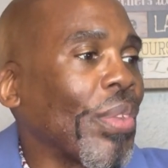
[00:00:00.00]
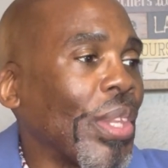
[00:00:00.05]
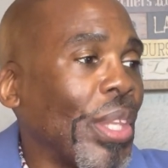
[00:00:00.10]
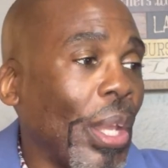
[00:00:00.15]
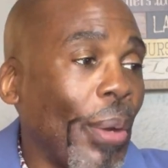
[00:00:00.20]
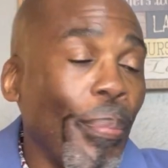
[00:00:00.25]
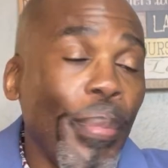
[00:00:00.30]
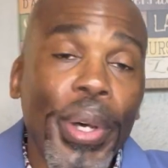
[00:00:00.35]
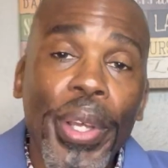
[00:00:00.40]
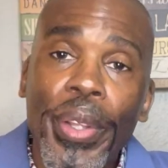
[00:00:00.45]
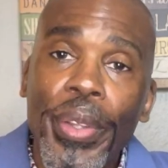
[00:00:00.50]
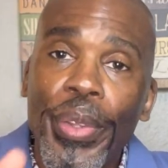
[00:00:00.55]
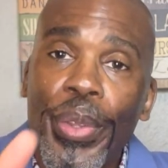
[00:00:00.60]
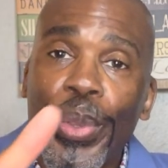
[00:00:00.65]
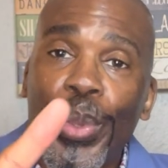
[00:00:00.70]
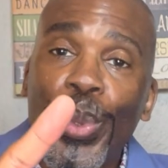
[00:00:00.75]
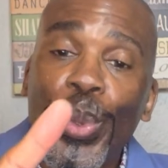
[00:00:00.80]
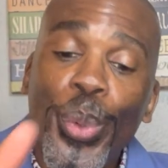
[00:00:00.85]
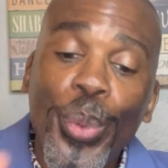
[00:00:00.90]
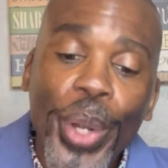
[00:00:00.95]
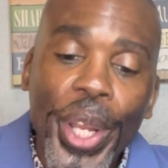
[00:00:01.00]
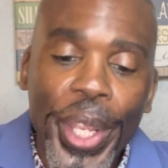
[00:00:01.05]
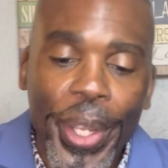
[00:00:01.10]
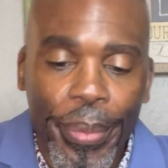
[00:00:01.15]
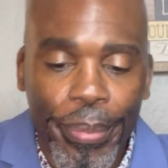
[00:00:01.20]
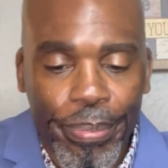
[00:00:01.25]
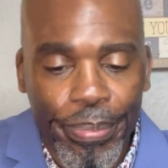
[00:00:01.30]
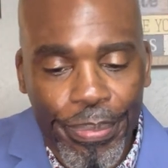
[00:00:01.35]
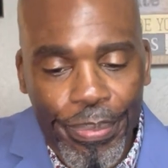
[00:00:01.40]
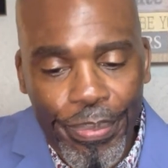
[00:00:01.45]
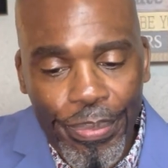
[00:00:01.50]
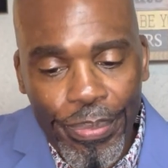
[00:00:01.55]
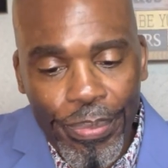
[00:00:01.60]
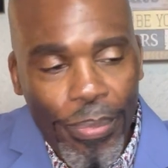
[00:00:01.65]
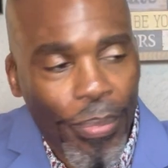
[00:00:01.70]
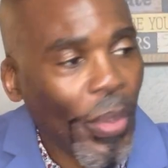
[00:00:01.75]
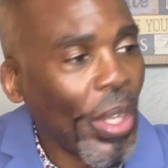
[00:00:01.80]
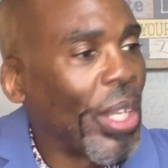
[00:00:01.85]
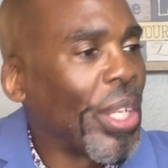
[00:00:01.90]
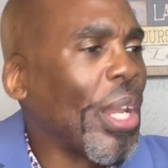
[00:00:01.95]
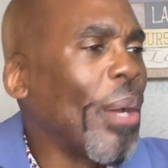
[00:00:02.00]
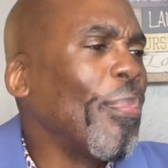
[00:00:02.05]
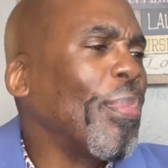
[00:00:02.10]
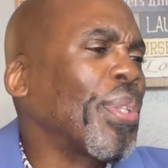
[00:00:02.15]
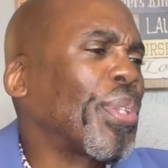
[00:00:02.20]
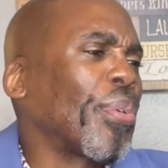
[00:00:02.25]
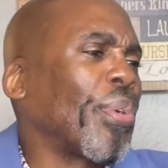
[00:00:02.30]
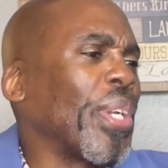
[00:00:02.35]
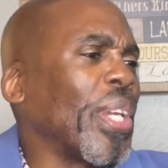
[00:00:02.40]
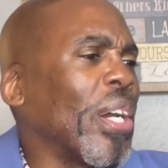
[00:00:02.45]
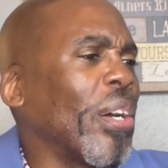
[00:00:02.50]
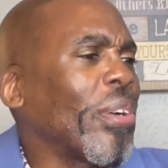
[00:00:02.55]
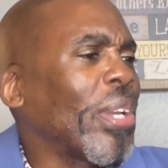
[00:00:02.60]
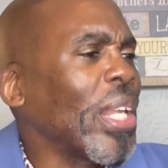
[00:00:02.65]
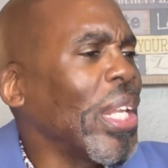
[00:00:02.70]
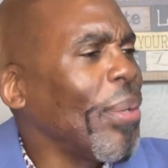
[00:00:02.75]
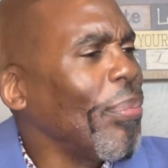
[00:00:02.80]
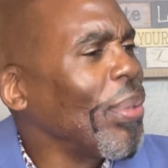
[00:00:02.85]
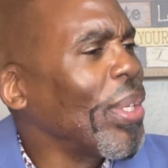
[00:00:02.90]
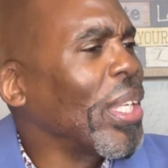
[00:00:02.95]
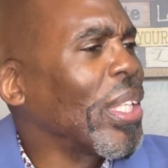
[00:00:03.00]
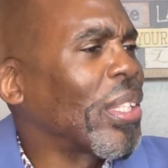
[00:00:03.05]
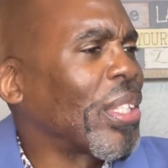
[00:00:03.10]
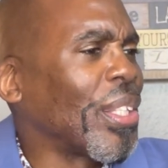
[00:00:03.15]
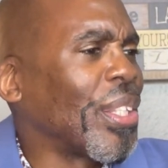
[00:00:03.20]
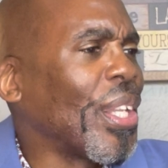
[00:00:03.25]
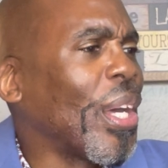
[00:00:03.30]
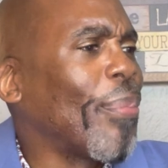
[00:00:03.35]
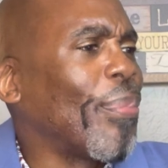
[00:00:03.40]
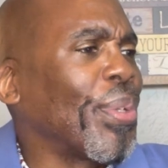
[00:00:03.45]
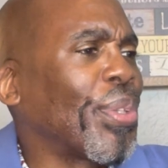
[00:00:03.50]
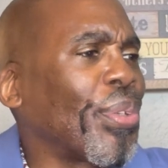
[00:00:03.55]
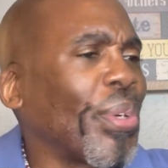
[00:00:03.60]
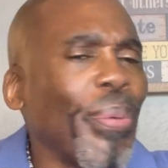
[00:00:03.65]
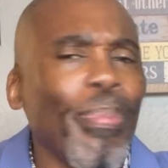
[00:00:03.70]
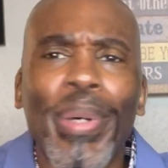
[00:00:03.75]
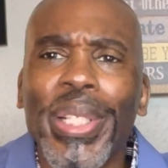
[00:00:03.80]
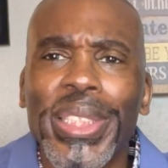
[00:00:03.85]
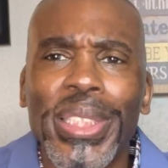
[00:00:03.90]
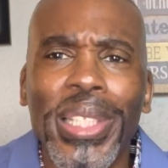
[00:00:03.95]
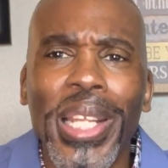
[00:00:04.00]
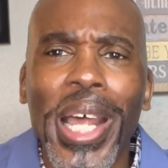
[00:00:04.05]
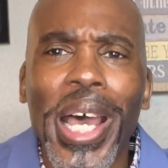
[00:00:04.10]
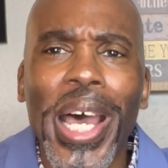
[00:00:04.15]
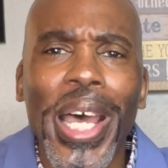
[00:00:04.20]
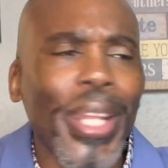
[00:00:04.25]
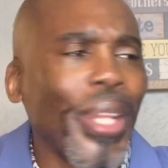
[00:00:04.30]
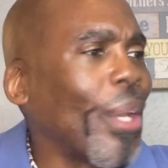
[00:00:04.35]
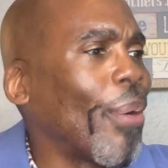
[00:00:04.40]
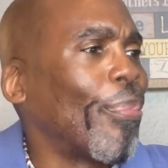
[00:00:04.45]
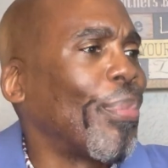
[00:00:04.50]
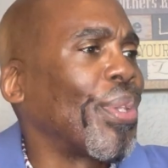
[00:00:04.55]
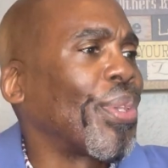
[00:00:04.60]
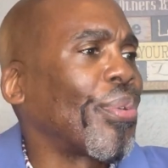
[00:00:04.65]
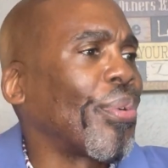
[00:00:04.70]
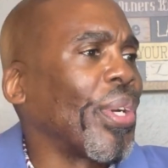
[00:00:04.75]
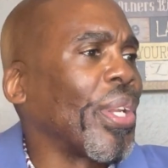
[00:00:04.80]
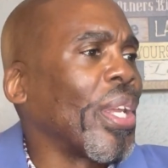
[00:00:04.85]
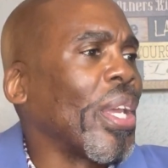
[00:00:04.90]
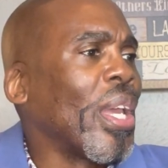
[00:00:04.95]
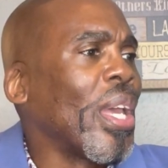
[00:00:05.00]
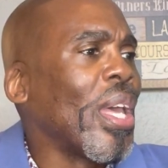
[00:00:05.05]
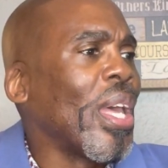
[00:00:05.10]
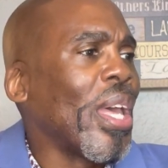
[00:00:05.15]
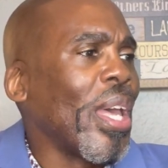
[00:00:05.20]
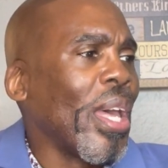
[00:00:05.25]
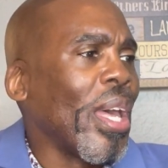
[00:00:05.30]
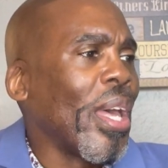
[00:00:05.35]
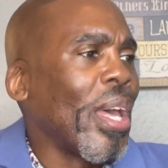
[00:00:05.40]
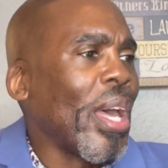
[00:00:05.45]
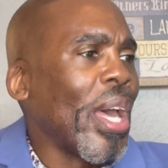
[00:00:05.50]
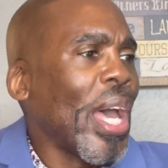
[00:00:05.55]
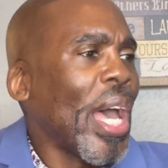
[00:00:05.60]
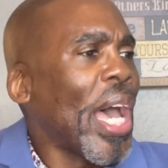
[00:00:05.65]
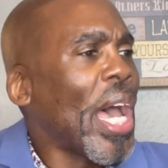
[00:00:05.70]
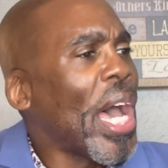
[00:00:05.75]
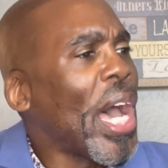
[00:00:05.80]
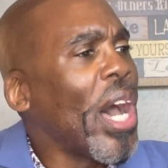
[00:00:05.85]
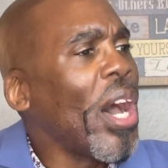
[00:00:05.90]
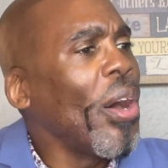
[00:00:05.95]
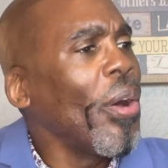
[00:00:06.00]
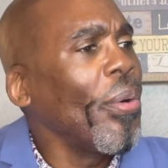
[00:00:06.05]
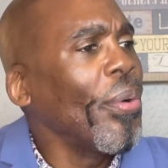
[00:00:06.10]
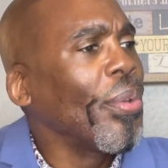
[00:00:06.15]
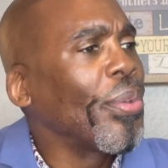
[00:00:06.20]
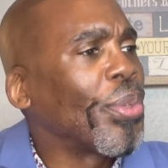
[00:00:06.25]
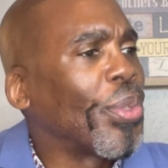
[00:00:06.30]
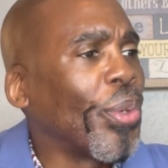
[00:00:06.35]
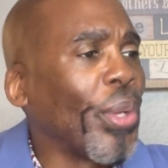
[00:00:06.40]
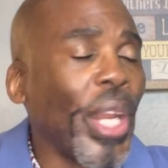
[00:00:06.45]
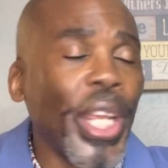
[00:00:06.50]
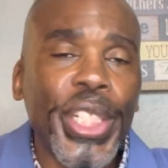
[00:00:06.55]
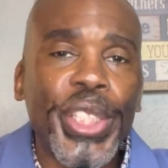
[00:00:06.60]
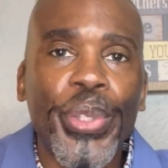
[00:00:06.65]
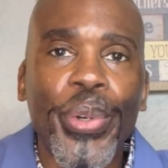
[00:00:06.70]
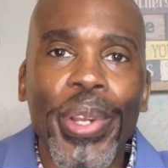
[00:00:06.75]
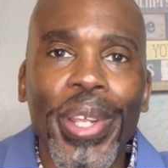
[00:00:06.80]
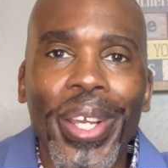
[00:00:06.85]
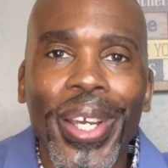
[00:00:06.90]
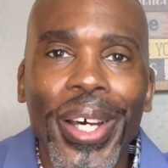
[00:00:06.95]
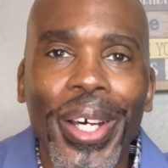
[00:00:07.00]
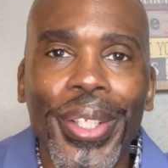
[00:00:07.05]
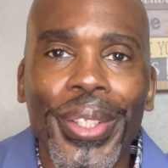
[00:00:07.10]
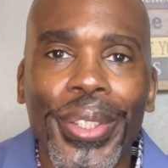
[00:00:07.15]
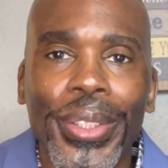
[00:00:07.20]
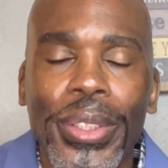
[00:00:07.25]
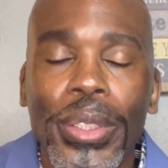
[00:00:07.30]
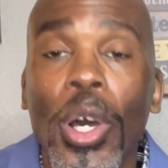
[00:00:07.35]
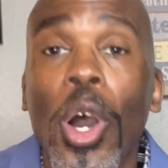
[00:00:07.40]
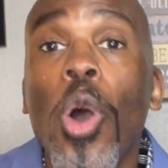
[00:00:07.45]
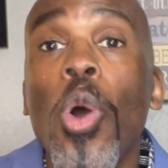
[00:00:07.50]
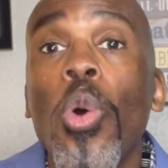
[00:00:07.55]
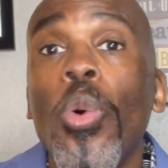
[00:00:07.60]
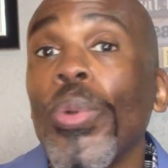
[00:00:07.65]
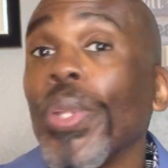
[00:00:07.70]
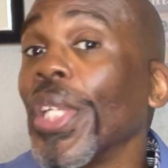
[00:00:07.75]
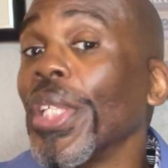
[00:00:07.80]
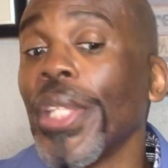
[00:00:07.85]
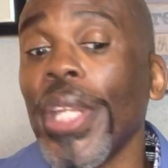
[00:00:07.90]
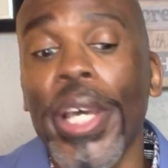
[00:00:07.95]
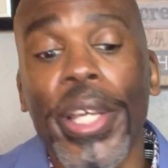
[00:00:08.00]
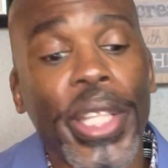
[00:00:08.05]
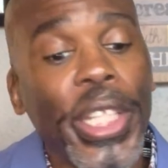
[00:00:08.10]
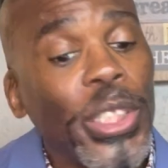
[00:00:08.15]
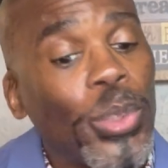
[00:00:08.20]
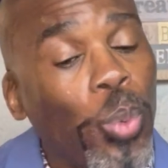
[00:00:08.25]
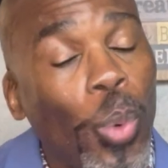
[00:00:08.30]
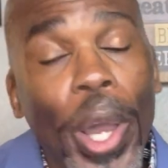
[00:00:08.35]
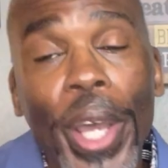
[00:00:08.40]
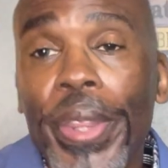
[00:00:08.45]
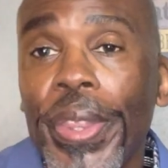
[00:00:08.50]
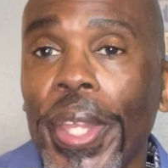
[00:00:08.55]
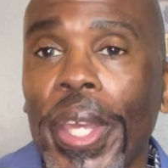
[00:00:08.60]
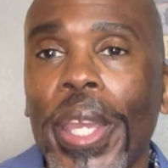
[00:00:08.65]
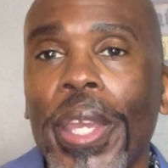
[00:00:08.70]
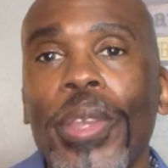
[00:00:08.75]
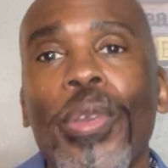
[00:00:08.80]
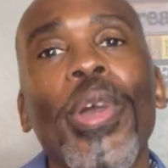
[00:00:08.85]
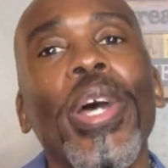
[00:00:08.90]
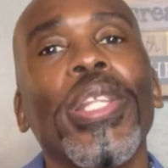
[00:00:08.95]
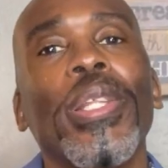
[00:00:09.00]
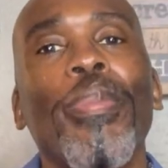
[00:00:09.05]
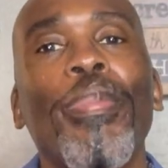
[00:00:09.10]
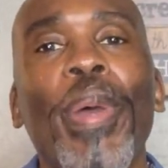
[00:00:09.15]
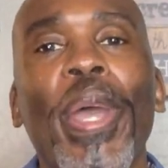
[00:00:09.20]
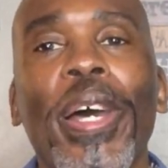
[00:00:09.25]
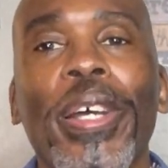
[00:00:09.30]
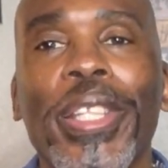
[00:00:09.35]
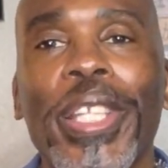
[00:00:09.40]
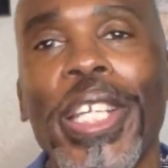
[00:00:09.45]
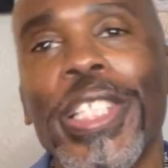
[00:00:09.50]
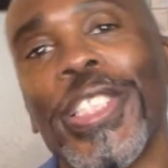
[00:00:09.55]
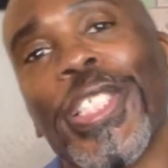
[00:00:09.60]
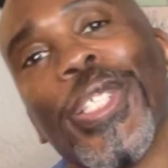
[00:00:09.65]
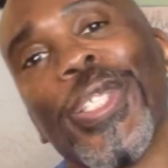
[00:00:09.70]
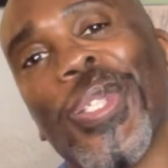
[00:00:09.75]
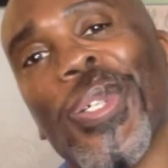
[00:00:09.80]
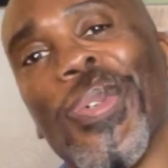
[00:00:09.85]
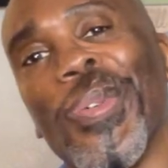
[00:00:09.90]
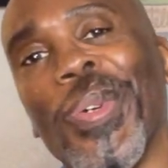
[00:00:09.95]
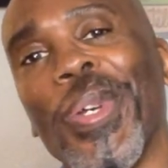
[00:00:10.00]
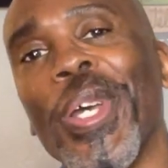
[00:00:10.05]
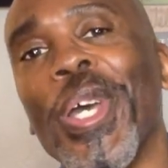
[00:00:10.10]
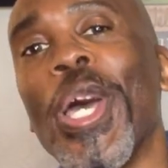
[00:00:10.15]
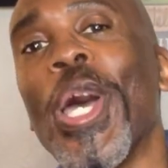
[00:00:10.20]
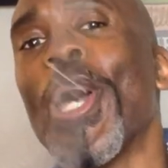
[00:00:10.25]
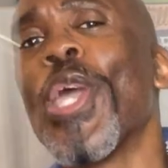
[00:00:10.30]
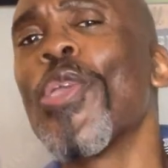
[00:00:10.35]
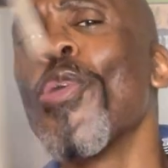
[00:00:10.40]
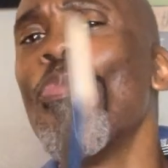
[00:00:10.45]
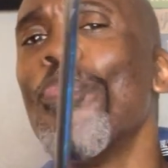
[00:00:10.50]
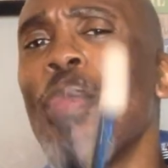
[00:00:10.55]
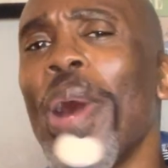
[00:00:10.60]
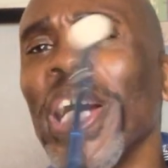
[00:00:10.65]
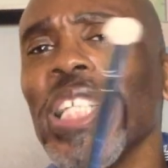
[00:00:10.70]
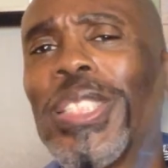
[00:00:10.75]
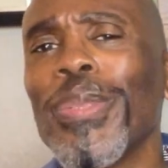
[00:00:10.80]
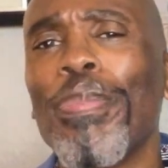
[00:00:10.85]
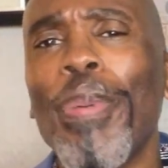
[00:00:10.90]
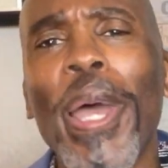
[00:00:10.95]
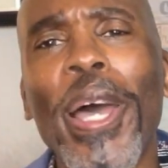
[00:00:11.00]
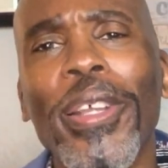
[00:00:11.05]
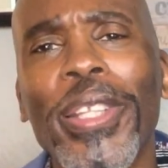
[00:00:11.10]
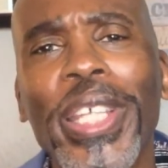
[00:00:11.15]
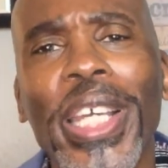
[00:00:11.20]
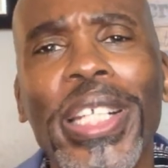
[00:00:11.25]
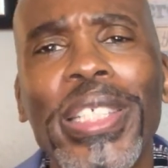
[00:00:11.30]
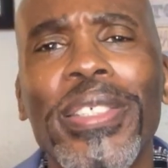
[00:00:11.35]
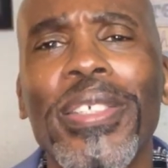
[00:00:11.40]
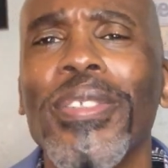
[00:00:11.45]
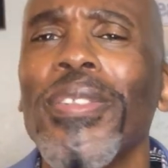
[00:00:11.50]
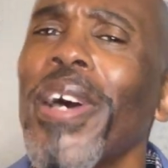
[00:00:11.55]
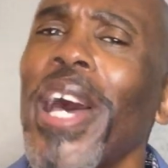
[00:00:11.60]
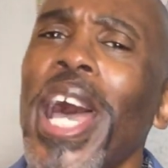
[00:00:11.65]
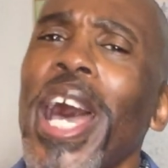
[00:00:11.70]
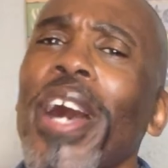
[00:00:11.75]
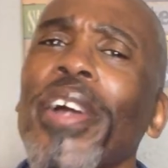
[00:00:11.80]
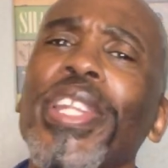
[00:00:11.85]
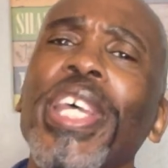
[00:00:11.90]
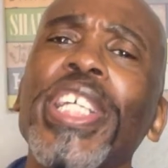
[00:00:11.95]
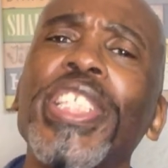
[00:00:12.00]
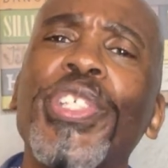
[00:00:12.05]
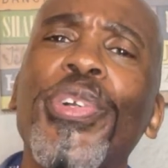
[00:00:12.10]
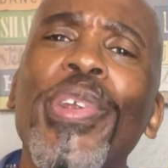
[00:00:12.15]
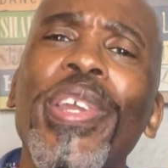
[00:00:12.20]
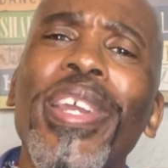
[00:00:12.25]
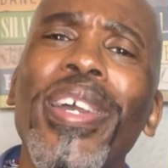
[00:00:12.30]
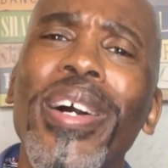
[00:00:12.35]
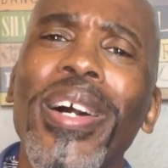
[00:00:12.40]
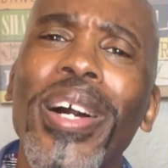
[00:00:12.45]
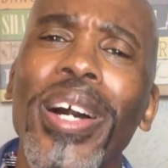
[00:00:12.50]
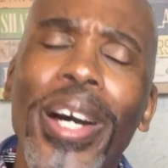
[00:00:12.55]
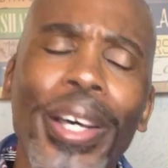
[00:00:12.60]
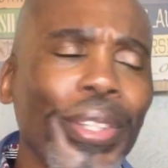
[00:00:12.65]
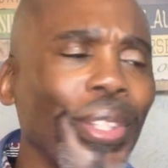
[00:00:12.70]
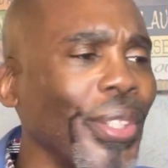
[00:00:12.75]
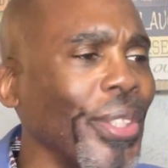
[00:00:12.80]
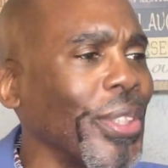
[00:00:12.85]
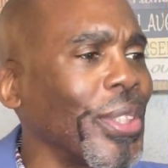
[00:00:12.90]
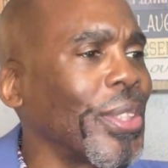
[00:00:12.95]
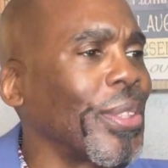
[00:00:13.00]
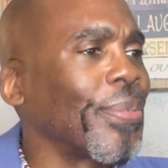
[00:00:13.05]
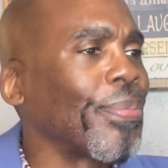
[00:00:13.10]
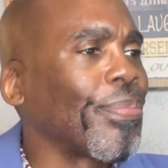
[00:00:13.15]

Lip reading: Number three. Okay, let me get to number 3. My slide number 3. How do they treat others? Oh, this one thing you have to pay attention to. You must pay attention to how they treat others.